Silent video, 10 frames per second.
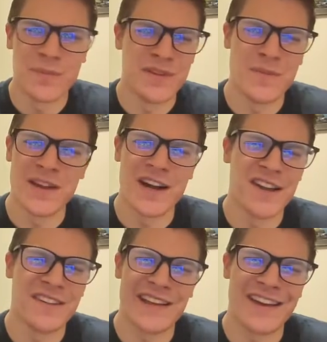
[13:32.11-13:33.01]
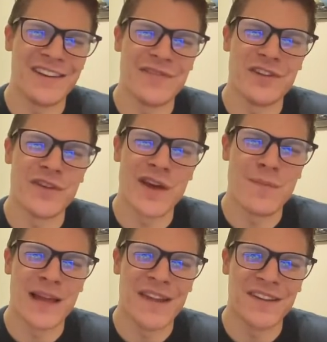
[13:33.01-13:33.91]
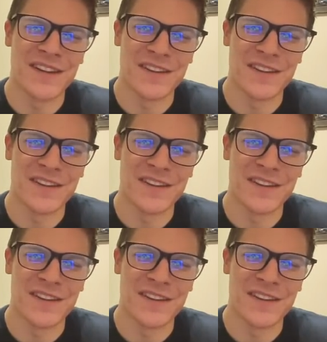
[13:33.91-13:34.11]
But to be honest, I don't even know if I'd blast it,